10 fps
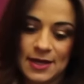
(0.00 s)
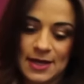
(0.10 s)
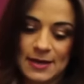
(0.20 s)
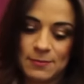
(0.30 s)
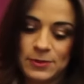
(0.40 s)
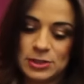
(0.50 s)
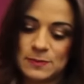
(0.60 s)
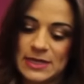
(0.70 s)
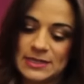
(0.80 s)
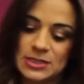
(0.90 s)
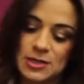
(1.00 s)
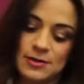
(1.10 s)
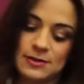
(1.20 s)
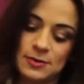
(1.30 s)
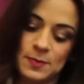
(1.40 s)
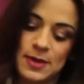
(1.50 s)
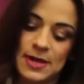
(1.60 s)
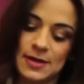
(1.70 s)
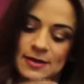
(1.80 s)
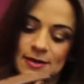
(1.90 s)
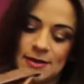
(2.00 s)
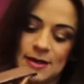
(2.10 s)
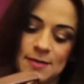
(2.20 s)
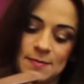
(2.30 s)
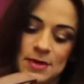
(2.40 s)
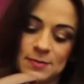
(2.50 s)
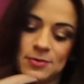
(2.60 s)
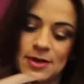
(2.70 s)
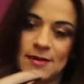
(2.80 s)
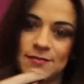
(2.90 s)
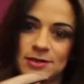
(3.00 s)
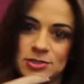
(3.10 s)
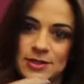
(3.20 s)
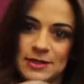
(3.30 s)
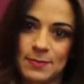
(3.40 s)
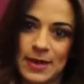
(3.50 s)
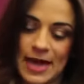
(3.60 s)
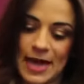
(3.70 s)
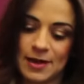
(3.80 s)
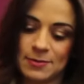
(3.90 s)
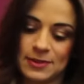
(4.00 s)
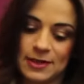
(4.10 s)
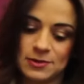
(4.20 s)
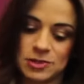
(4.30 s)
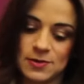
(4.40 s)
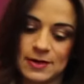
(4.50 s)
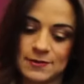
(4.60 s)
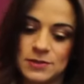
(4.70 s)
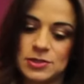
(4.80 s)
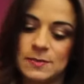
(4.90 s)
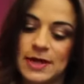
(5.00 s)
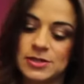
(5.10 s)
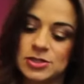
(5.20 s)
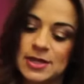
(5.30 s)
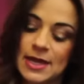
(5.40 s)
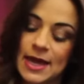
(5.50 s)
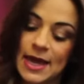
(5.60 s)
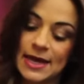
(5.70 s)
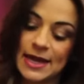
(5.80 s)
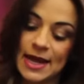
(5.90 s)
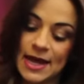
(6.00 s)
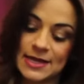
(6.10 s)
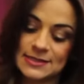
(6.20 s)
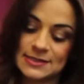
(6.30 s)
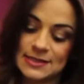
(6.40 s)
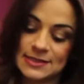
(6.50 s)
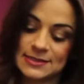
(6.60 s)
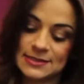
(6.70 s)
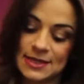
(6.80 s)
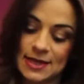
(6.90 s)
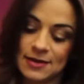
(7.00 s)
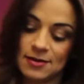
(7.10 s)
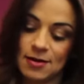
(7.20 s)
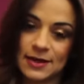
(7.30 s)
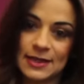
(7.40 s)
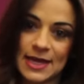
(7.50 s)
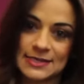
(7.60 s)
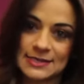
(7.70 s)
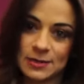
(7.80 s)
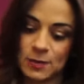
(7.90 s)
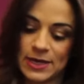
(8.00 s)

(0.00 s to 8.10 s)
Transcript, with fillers: um, which means, you know, a little bit uh, minimal coverage on the back without showing off too much. And it has this uh, non-elastic